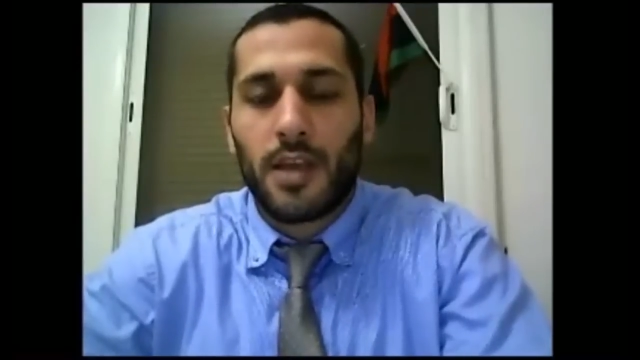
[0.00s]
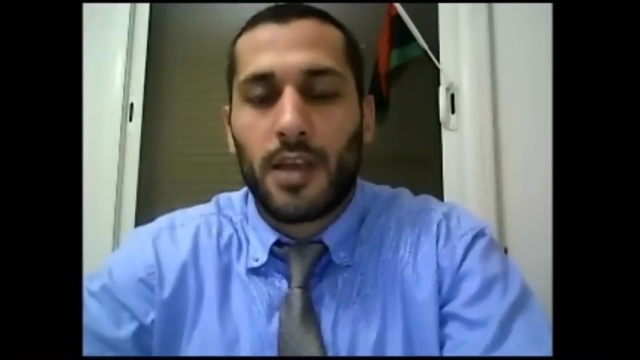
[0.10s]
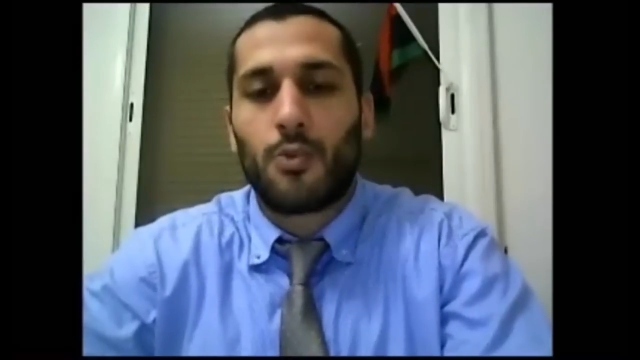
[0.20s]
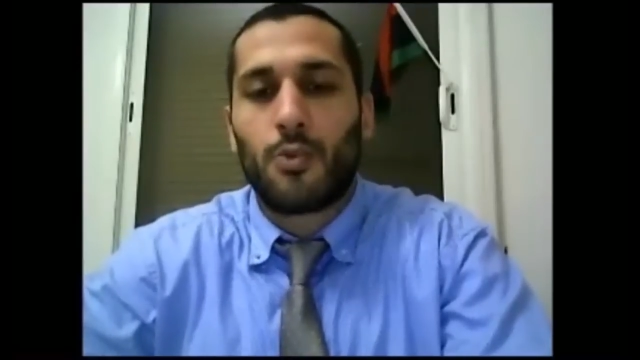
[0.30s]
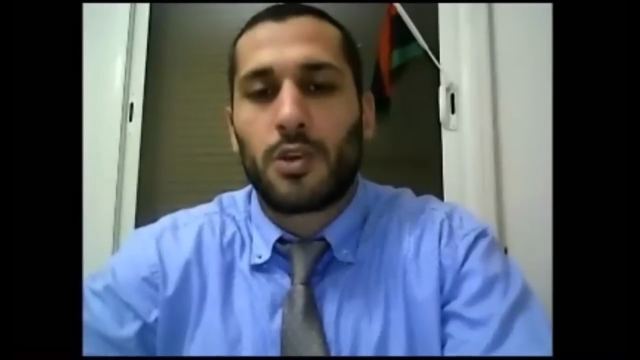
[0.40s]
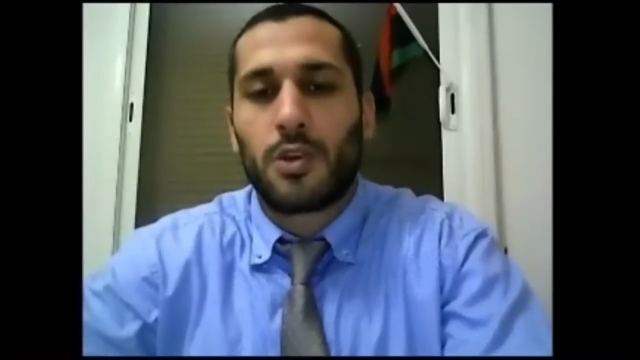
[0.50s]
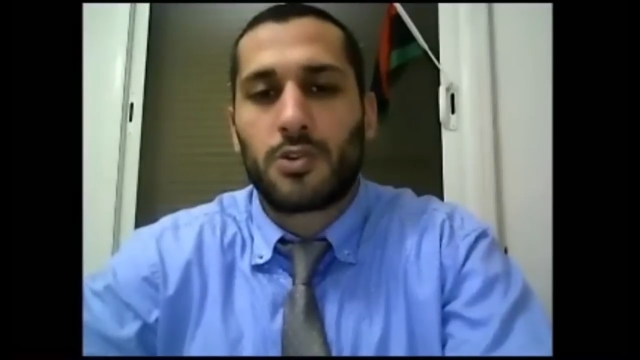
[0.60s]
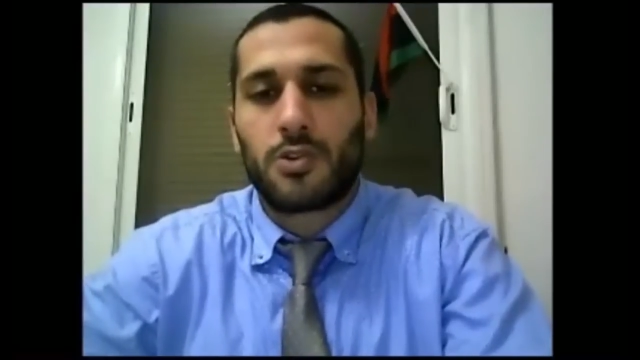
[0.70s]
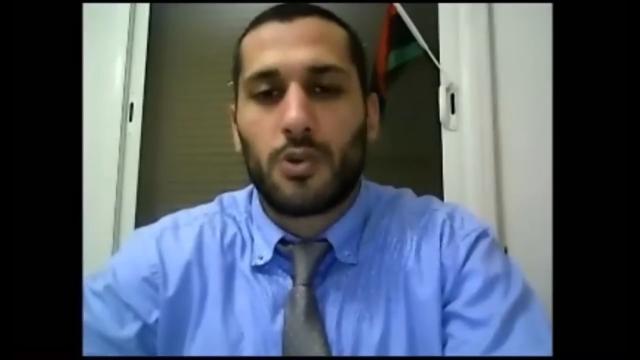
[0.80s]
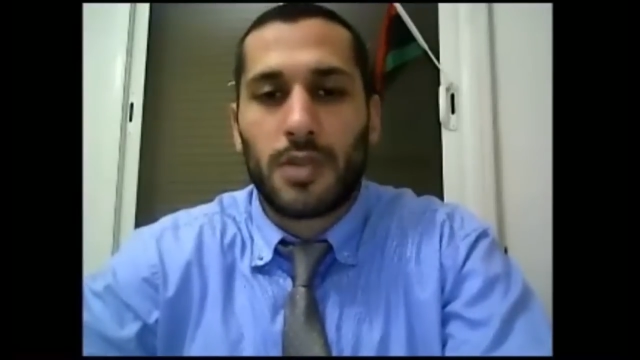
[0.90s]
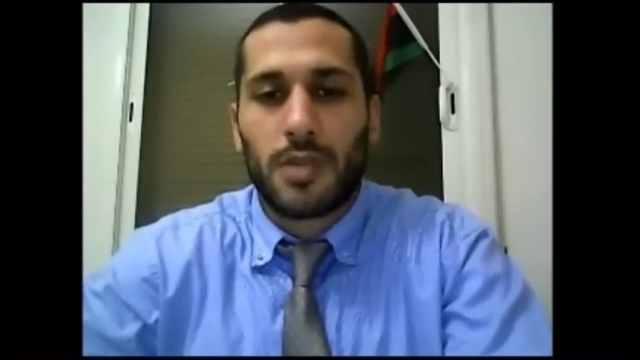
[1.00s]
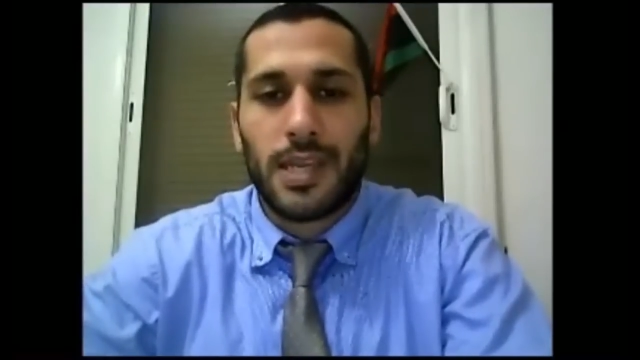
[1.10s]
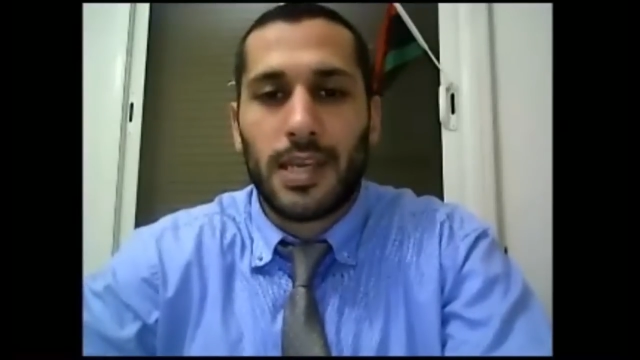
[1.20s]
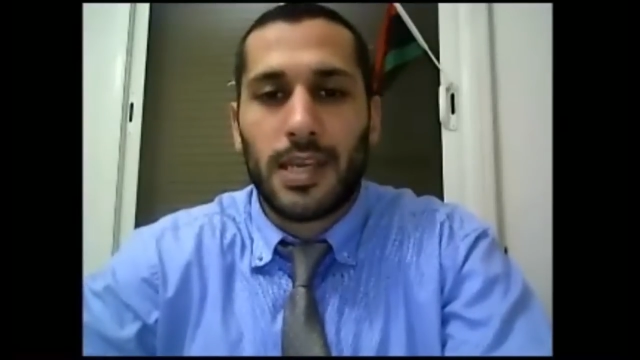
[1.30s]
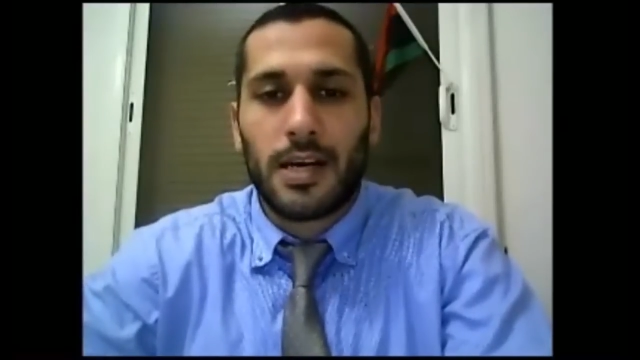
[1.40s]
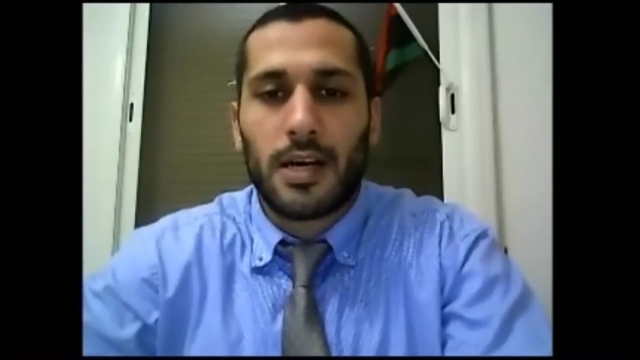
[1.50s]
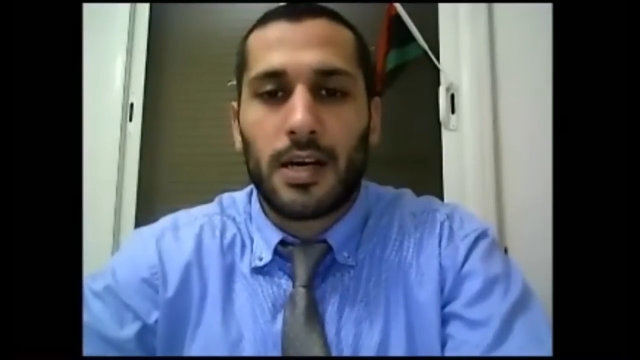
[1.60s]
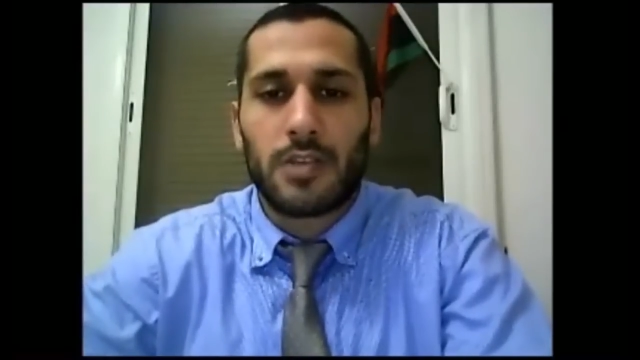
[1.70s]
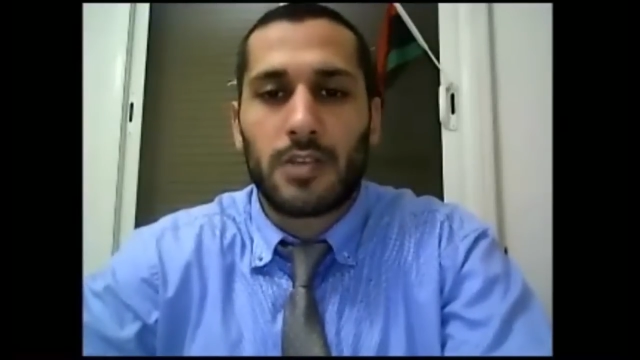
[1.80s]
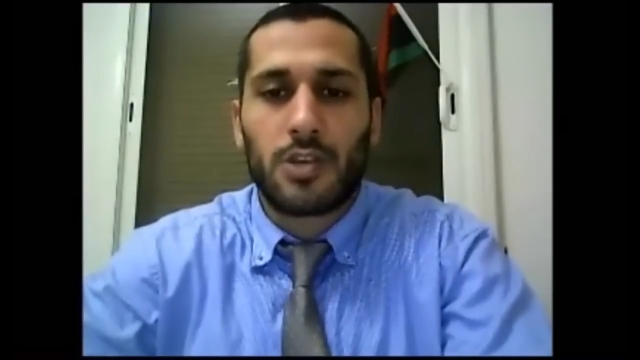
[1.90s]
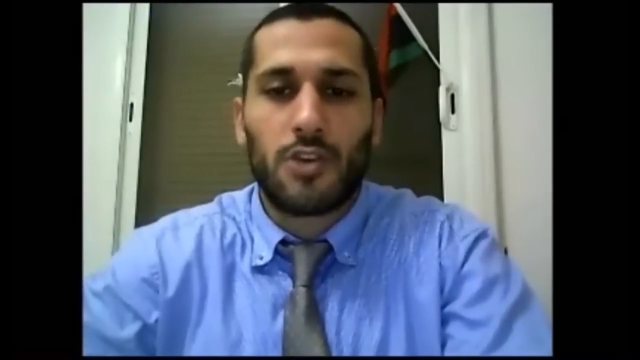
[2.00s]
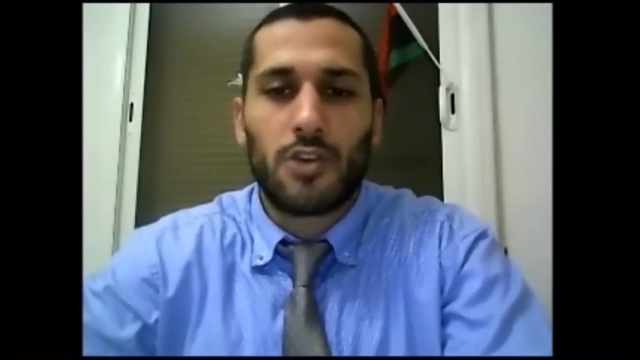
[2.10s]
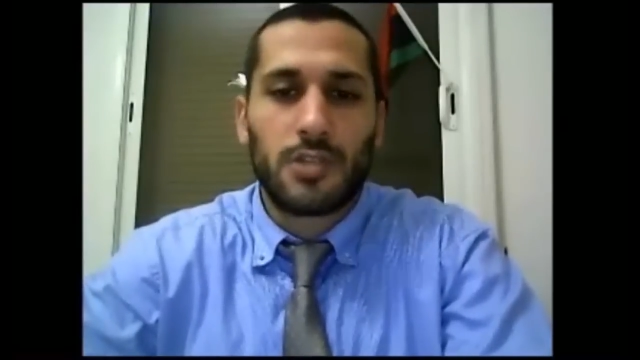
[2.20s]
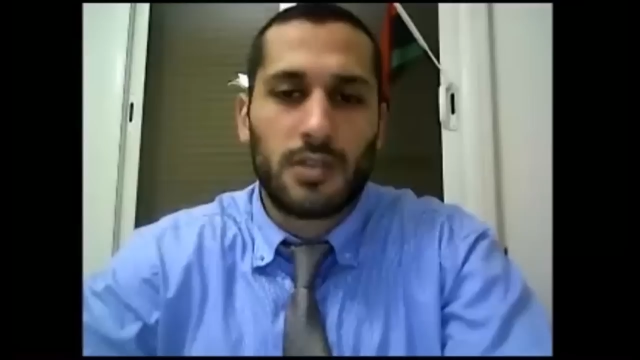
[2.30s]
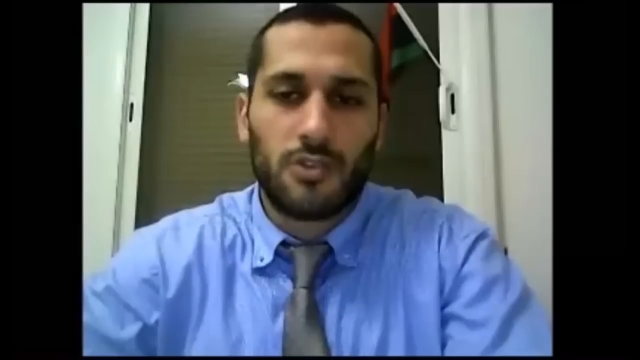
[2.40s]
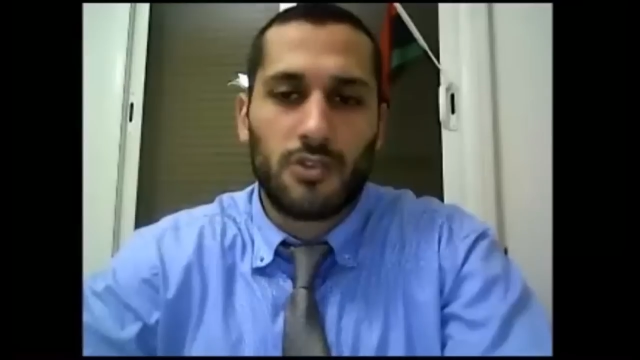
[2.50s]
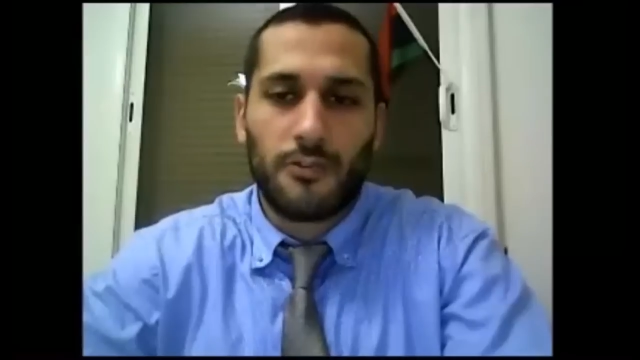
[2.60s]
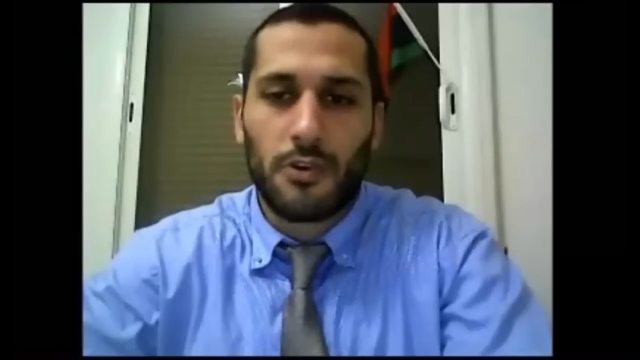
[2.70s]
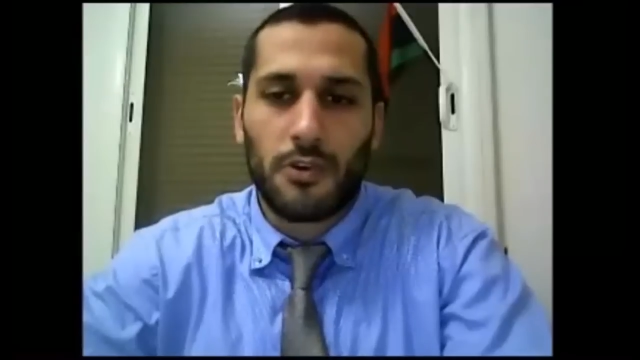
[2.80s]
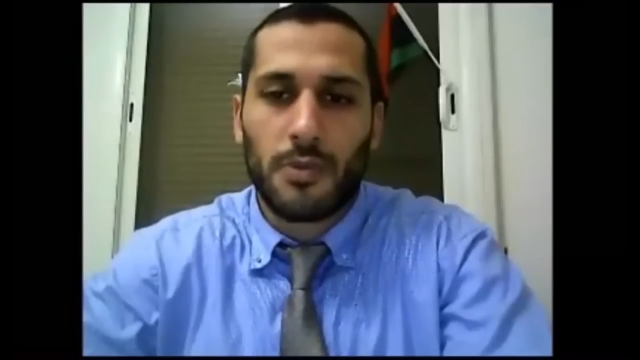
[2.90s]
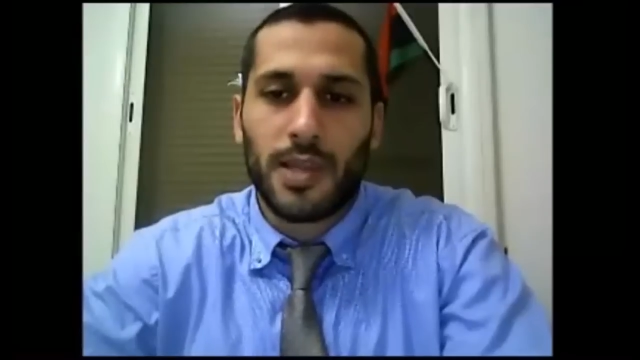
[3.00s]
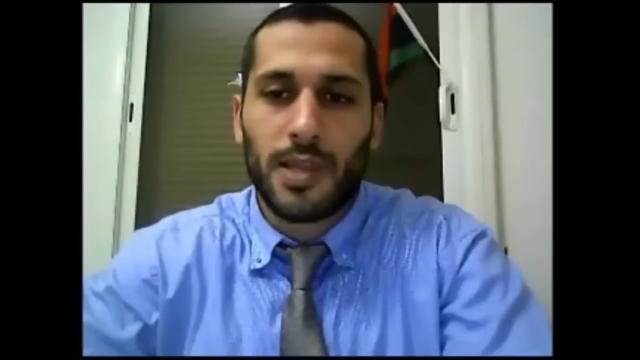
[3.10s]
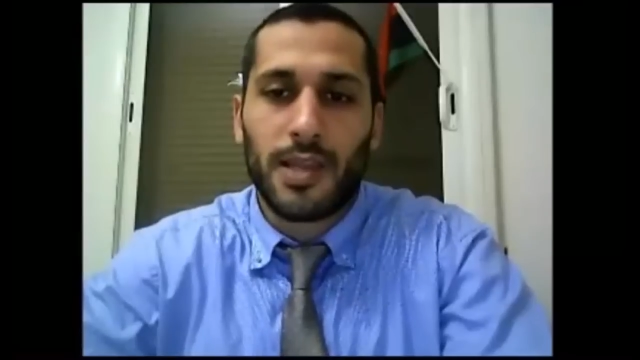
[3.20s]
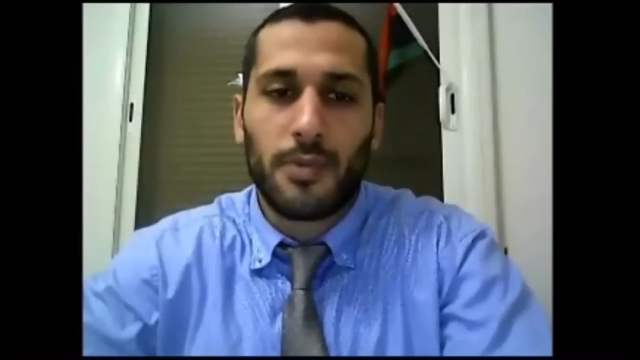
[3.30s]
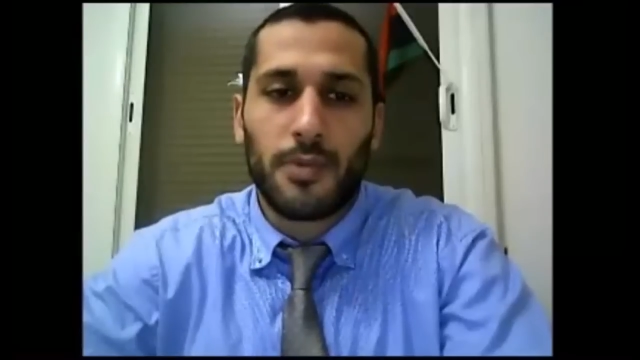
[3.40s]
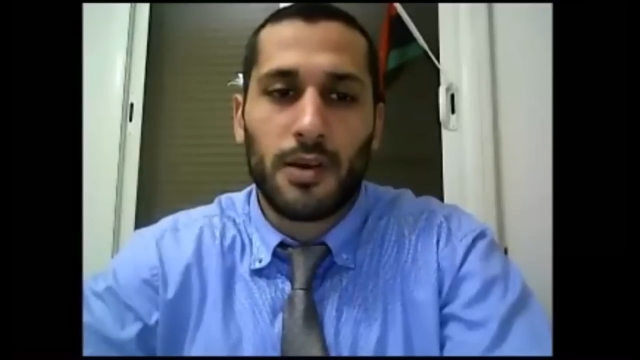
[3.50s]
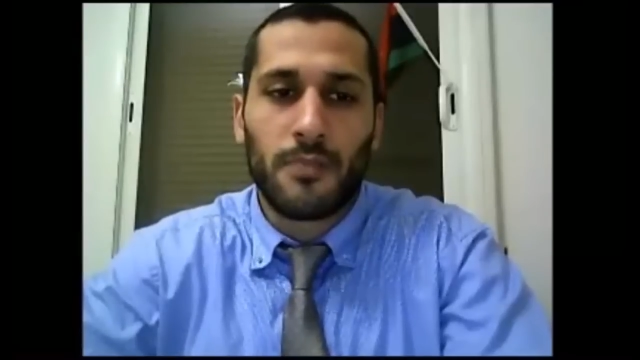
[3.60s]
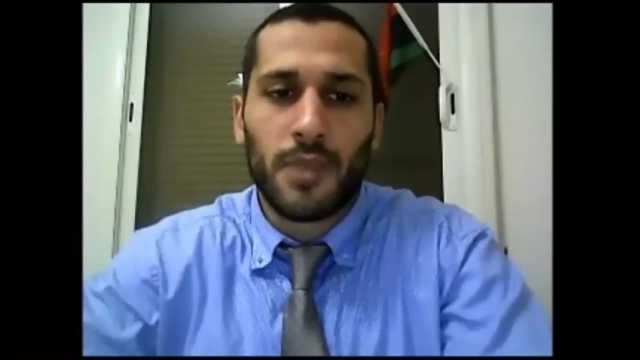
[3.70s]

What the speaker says: on what is called DDR and security sector reform in Libya